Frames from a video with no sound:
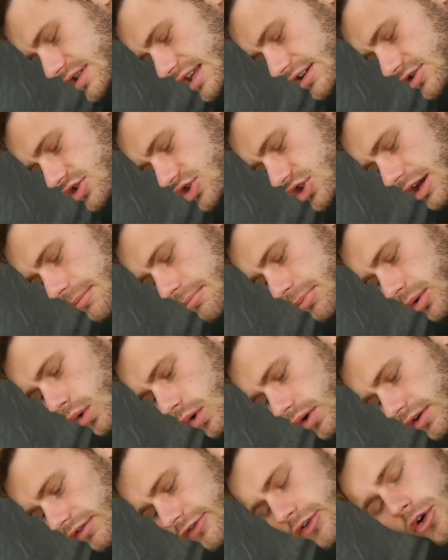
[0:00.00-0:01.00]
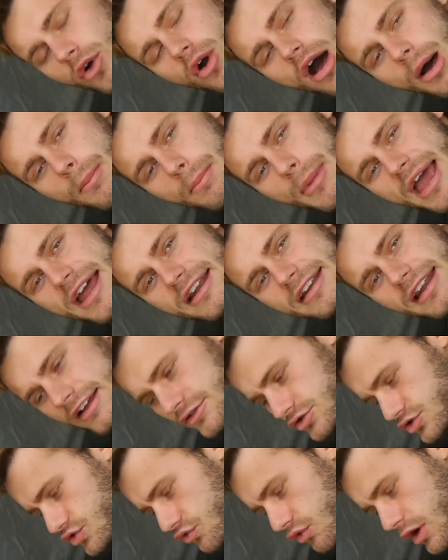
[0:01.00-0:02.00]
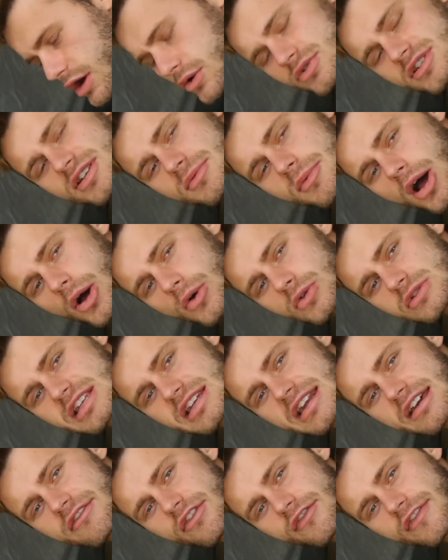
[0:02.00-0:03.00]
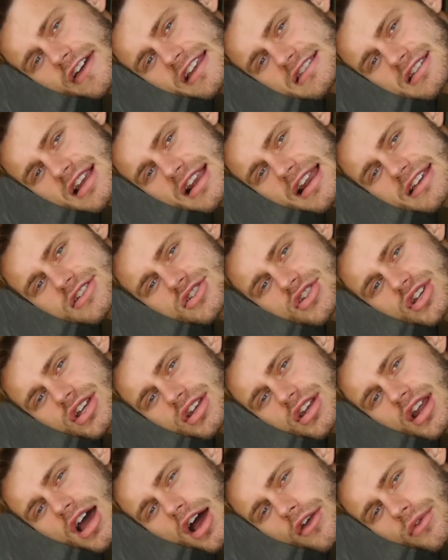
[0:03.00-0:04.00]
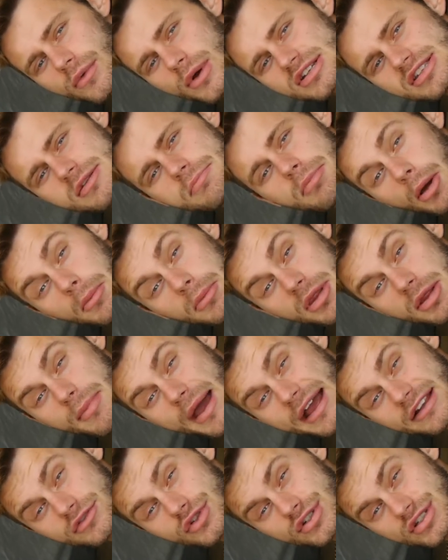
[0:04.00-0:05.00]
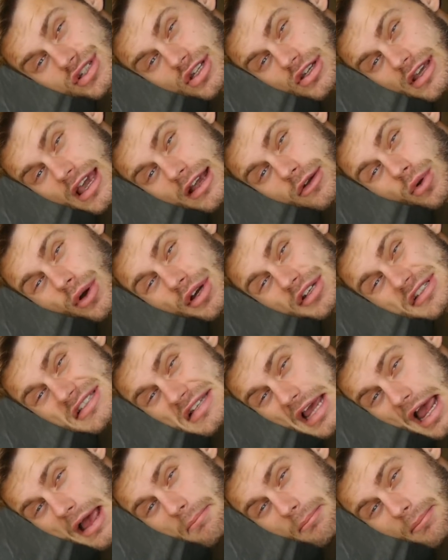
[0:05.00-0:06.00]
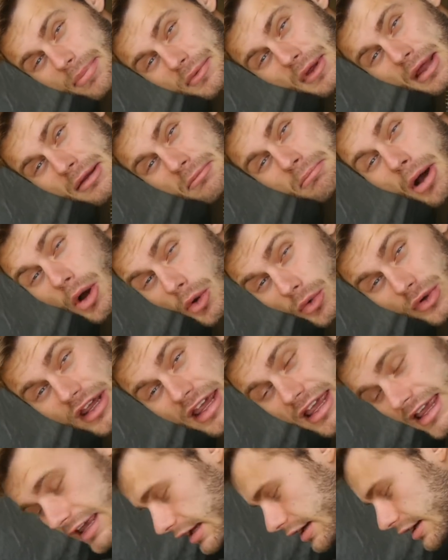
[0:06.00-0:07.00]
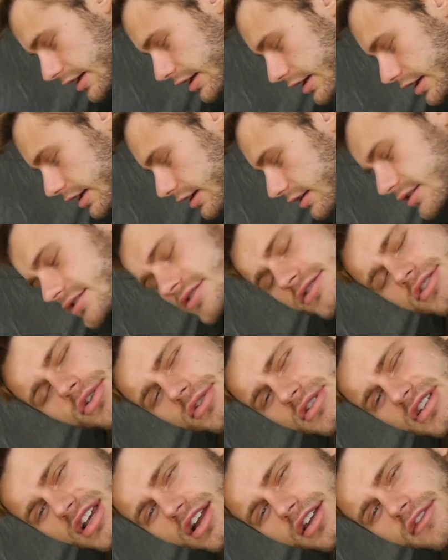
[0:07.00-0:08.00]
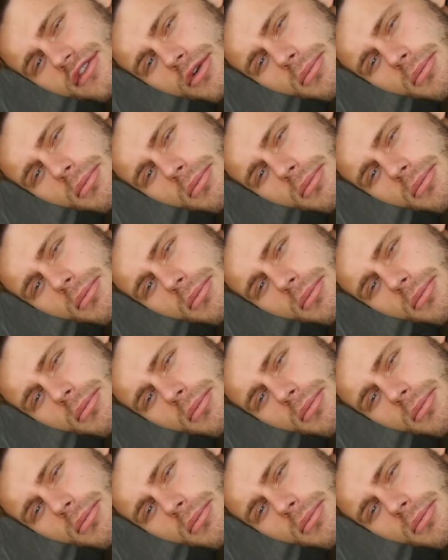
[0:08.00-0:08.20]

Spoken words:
this chipboard for our bed and drill some holes in it for ventilation. Otherwise the bottom of the mattress can get quite damp and mouldy, so it's kind of a